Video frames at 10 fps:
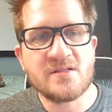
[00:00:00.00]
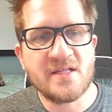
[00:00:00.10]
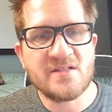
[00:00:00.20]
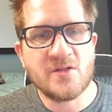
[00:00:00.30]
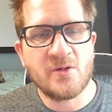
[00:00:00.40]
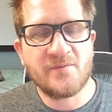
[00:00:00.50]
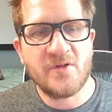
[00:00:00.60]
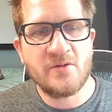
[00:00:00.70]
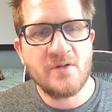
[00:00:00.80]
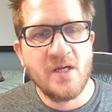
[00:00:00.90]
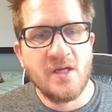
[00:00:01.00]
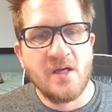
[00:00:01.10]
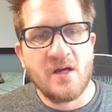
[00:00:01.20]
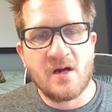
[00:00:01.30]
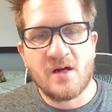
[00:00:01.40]
And so if you
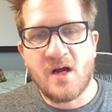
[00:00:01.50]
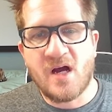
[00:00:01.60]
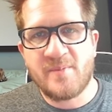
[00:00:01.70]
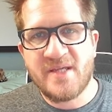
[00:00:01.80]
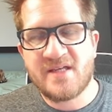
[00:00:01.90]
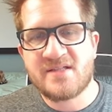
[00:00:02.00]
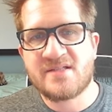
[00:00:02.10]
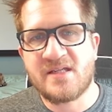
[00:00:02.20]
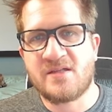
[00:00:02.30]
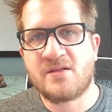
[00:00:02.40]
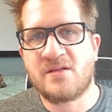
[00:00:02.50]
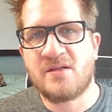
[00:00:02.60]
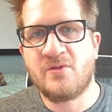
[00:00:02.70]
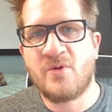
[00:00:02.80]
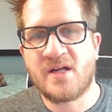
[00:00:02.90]
are a hobbyist and
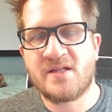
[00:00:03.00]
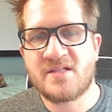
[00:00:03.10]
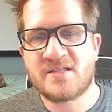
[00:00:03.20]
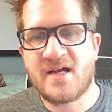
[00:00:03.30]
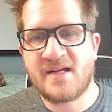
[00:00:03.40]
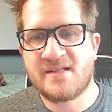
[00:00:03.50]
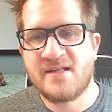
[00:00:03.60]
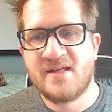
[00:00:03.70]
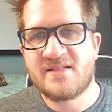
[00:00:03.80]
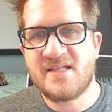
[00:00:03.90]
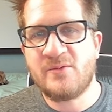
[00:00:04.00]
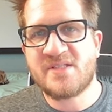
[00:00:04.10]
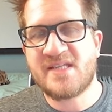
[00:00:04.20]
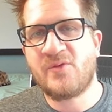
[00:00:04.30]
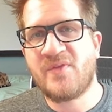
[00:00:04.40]
you want to just kind of see what's
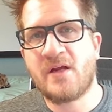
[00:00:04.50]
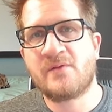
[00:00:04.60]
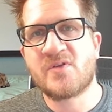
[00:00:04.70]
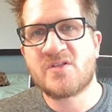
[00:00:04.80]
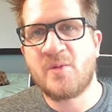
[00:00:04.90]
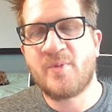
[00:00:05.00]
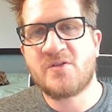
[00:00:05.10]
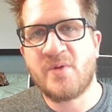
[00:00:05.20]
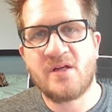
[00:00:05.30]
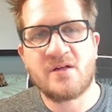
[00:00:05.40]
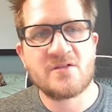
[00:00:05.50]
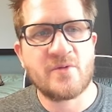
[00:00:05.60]
out there for super tweeters,